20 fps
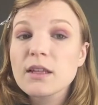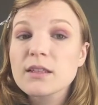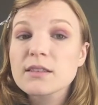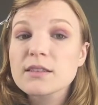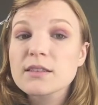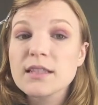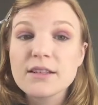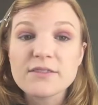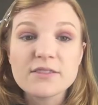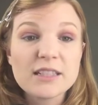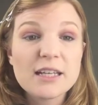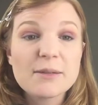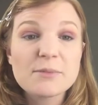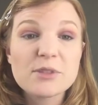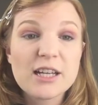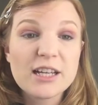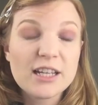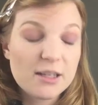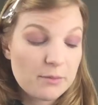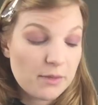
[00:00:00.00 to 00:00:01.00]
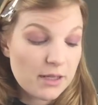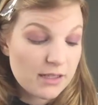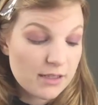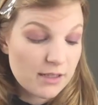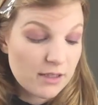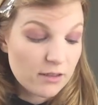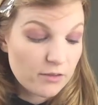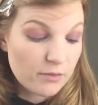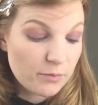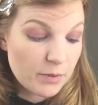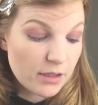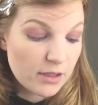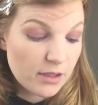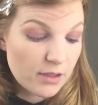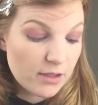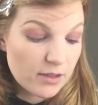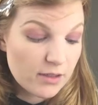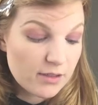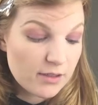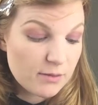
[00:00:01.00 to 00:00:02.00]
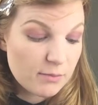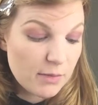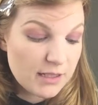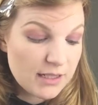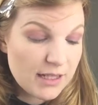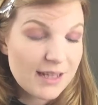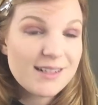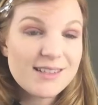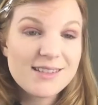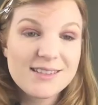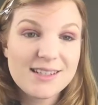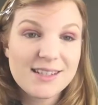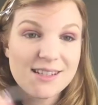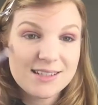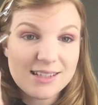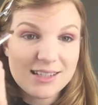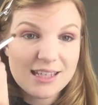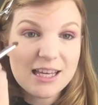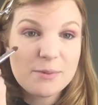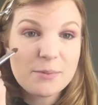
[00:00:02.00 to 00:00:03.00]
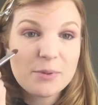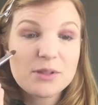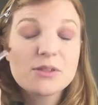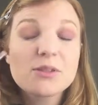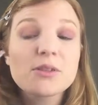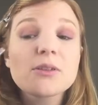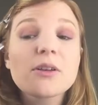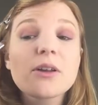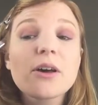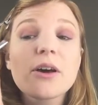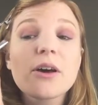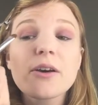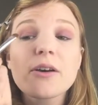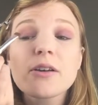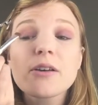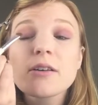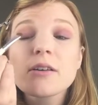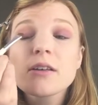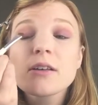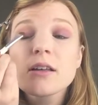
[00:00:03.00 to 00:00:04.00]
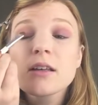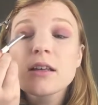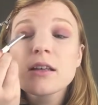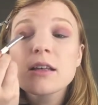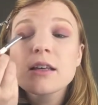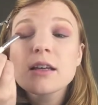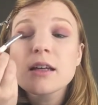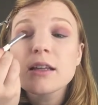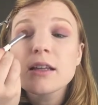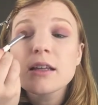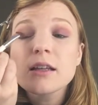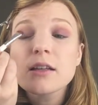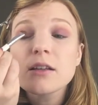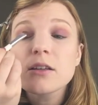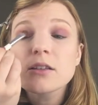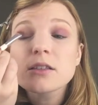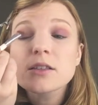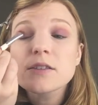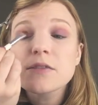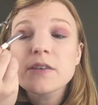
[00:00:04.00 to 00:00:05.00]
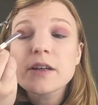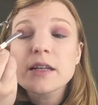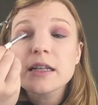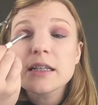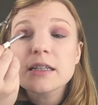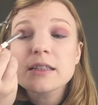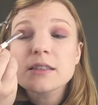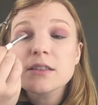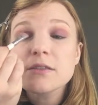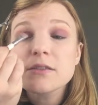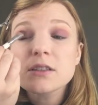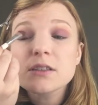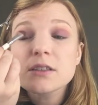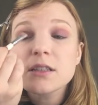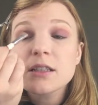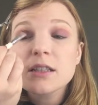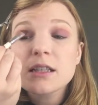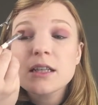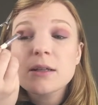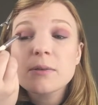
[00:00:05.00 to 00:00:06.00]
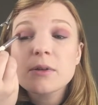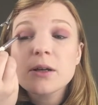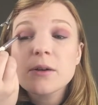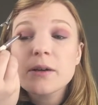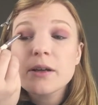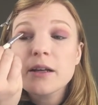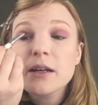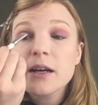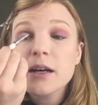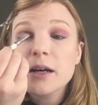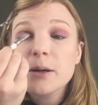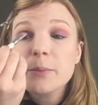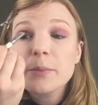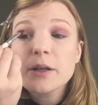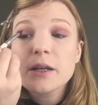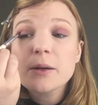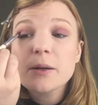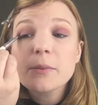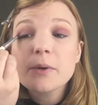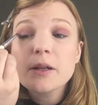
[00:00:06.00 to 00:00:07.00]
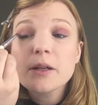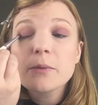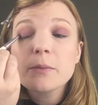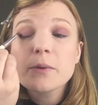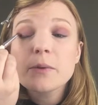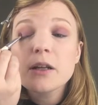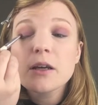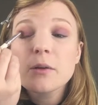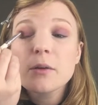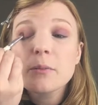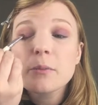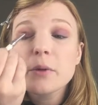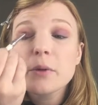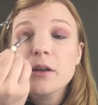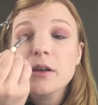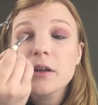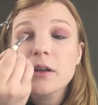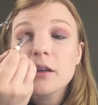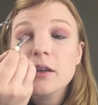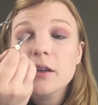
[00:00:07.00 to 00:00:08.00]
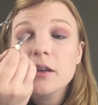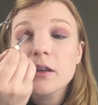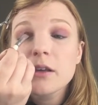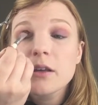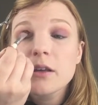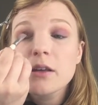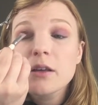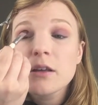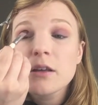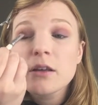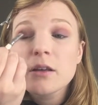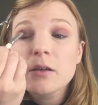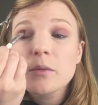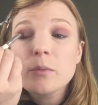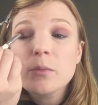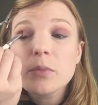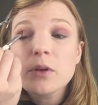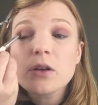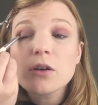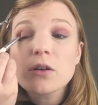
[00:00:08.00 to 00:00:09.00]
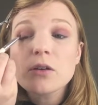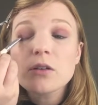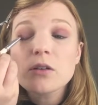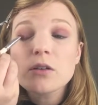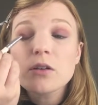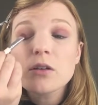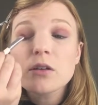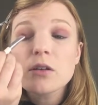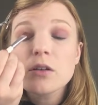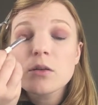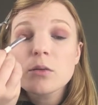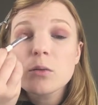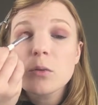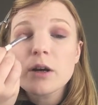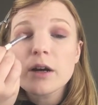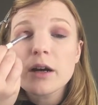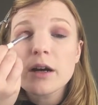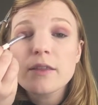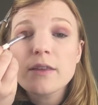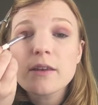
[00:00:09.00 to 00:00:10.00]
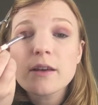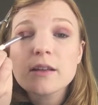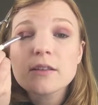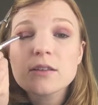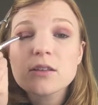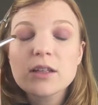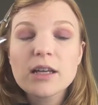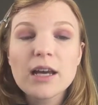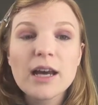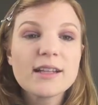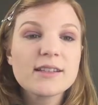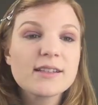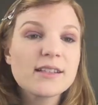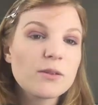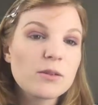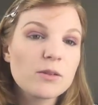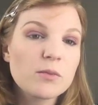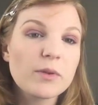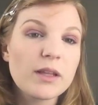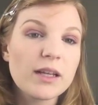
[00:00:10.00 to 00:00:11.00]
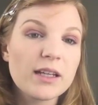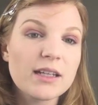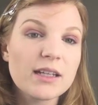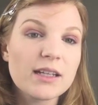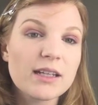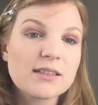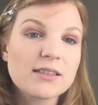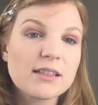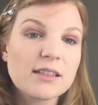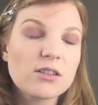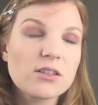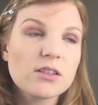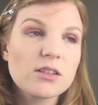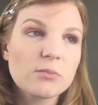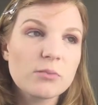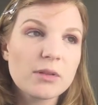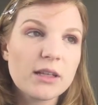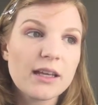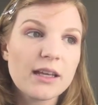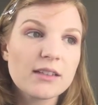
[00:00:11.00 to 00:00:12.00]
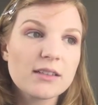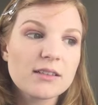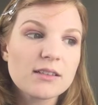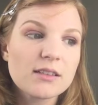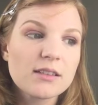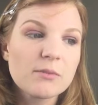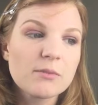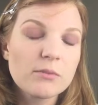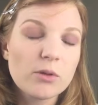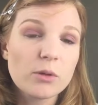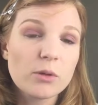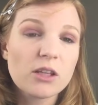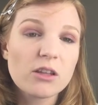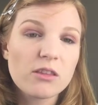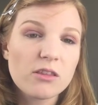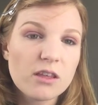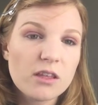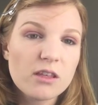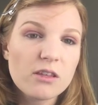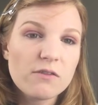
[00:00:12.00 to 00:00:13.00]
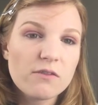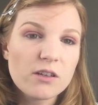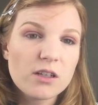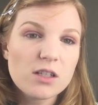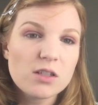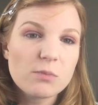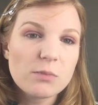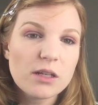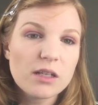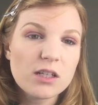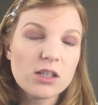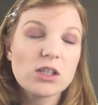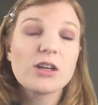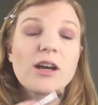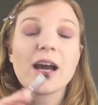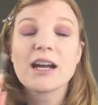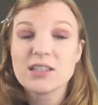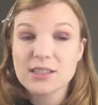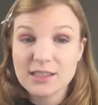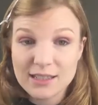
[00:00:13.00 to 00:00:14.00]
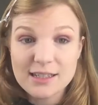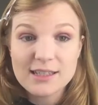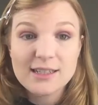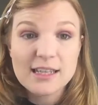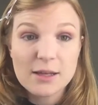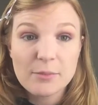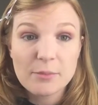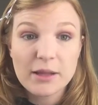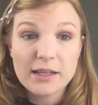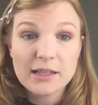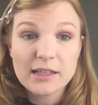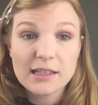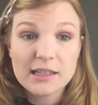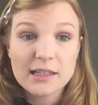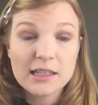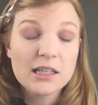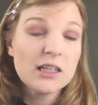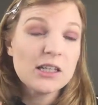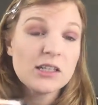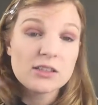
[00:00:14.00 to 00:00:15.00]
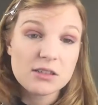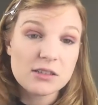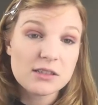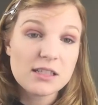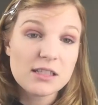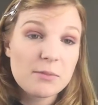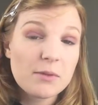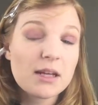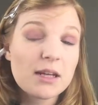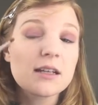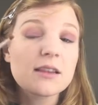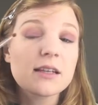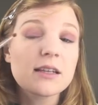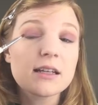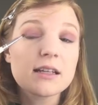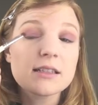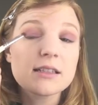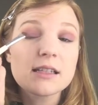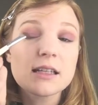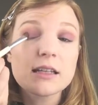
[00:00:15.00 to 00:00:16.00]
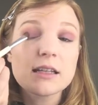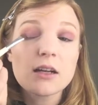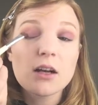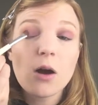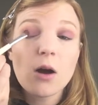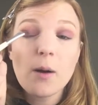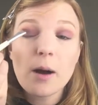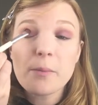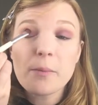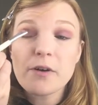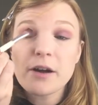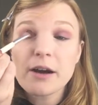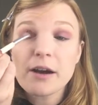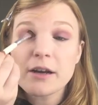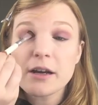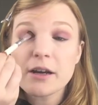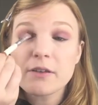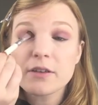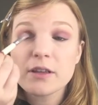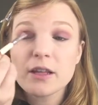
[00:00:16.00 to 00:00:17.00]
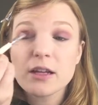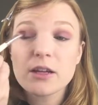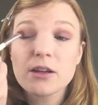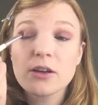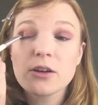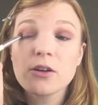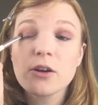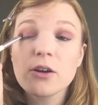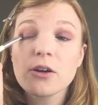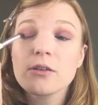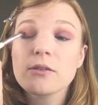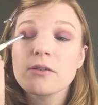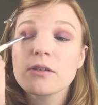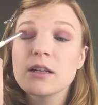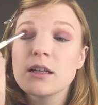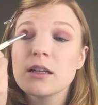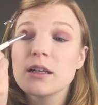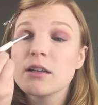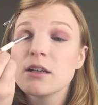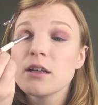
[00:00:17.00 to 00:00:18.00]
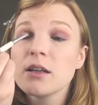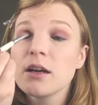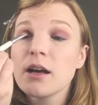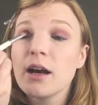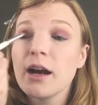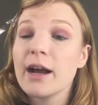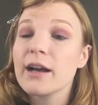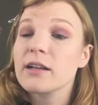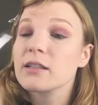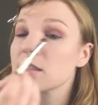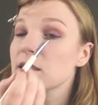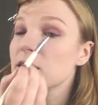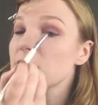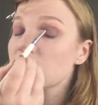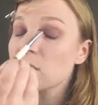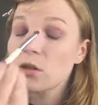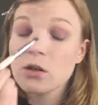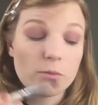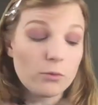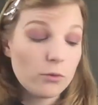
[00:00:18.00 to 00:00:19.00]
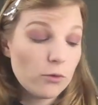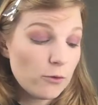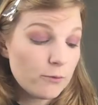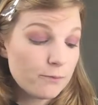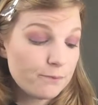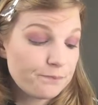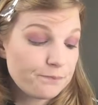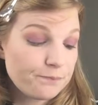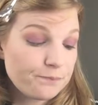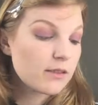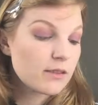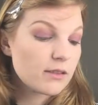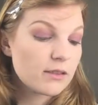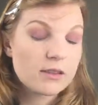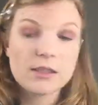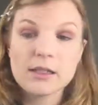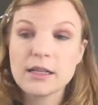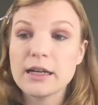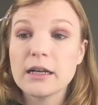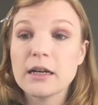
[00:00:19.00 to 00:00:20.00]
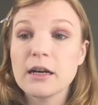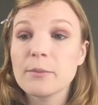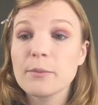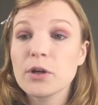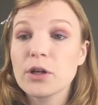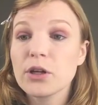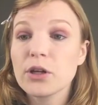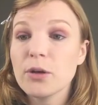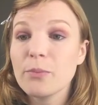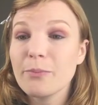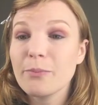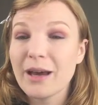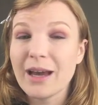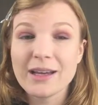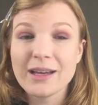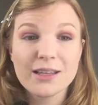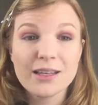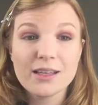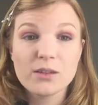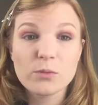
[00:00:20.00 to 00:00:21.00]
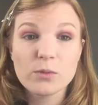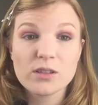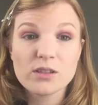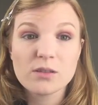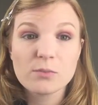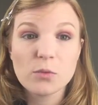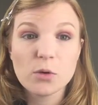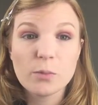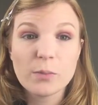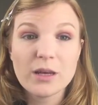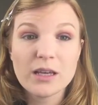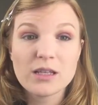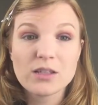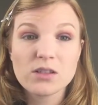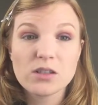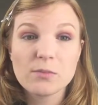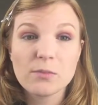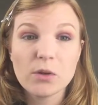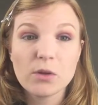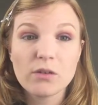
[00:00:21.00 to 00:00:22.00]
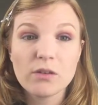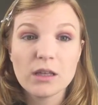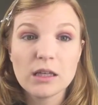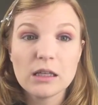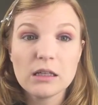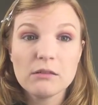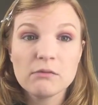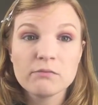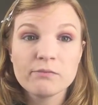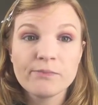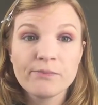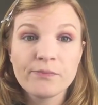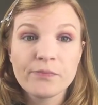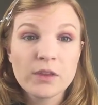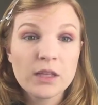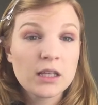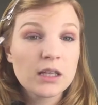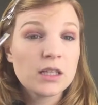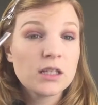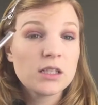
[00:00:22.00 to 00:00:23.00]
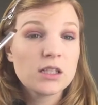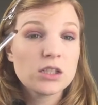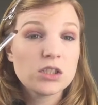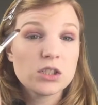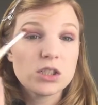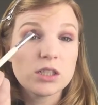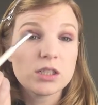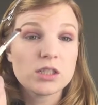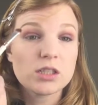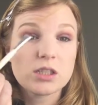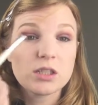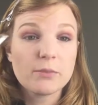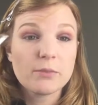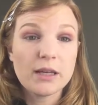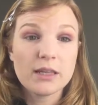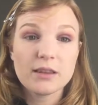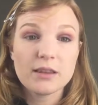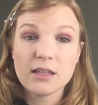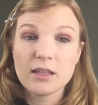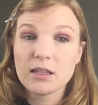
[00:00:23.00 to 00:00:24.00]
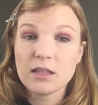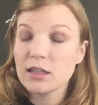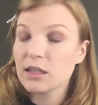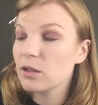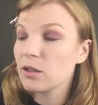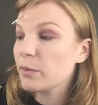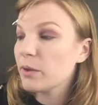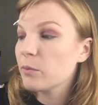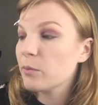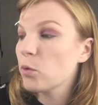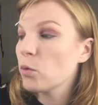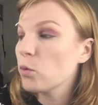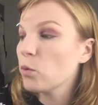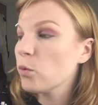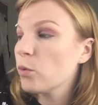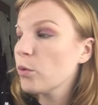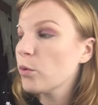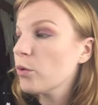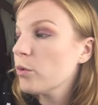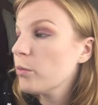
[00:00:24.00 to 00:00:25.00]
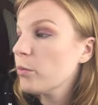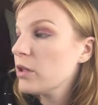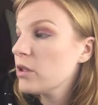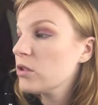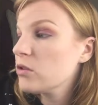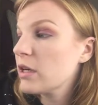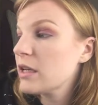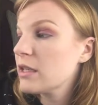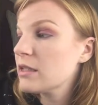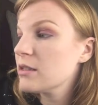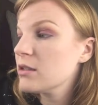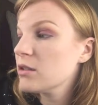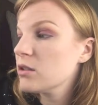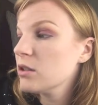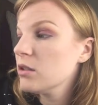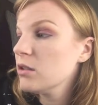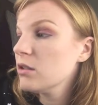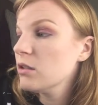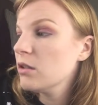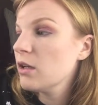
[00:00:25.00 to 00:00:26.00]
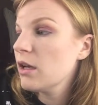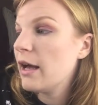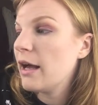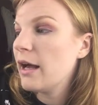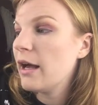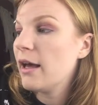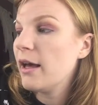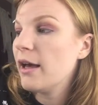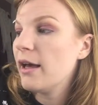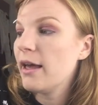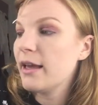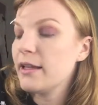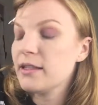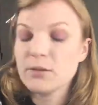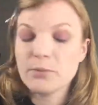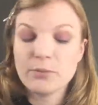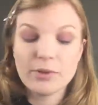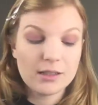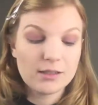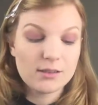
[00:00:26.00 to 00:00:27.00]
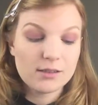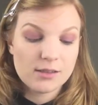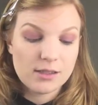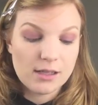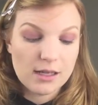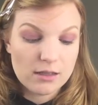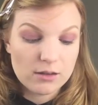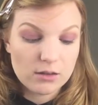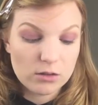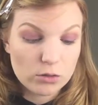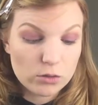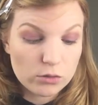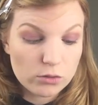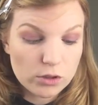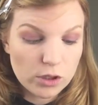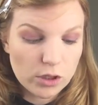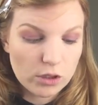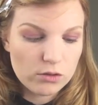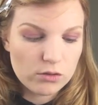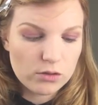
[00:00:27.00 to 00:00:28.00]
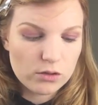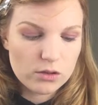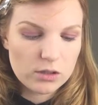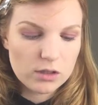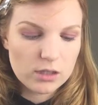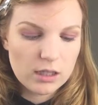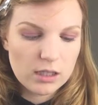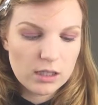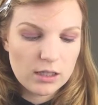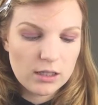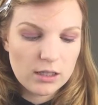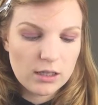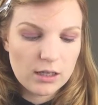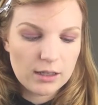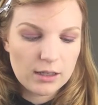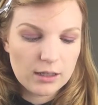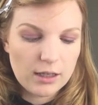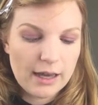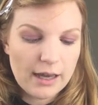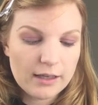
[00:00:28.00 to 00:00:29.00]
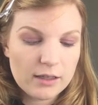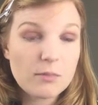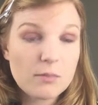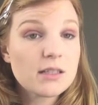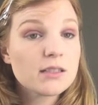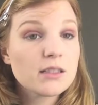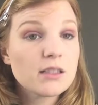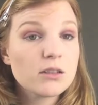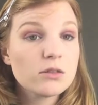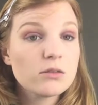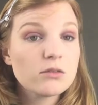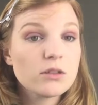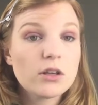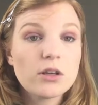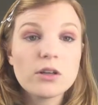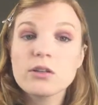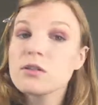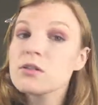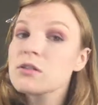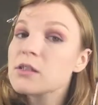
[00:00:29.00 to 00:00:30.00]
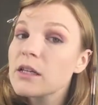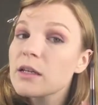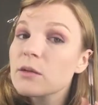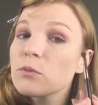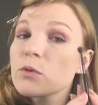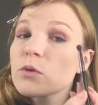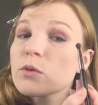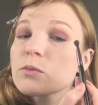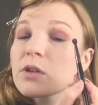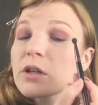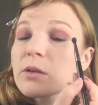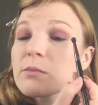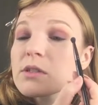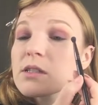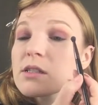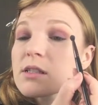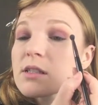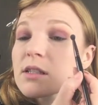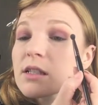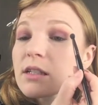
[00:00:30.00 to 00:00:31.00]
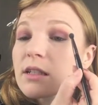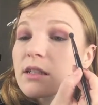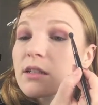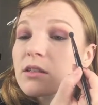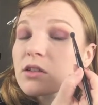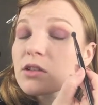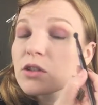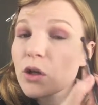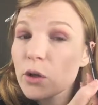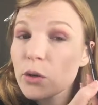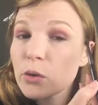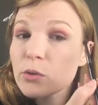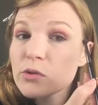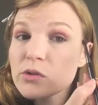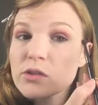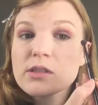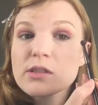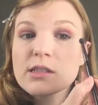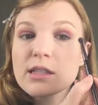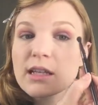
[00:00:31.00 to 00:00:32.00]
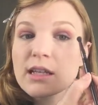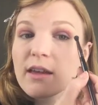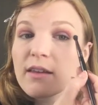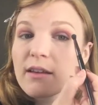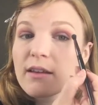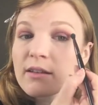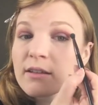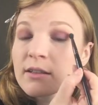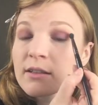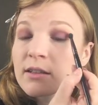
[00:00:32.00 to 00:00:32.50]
So you have to keep checking myself because my tendency is to keep it too low and then it looks funny, so I've just got to keep going up and up and up and up beyond where I think it's okay. It's like with blending, it's like you can blend, but when you think you finish blending, you actually need to keep blending. So same kind of thing, it's like I go up far enough and then I go, no, I actually need to go up more. Now I'm going to go back in with some more peach smoothie just to make that a little bit more warm in the transition and to balance out the cool tones. I like mixing cool tones and warm tones together.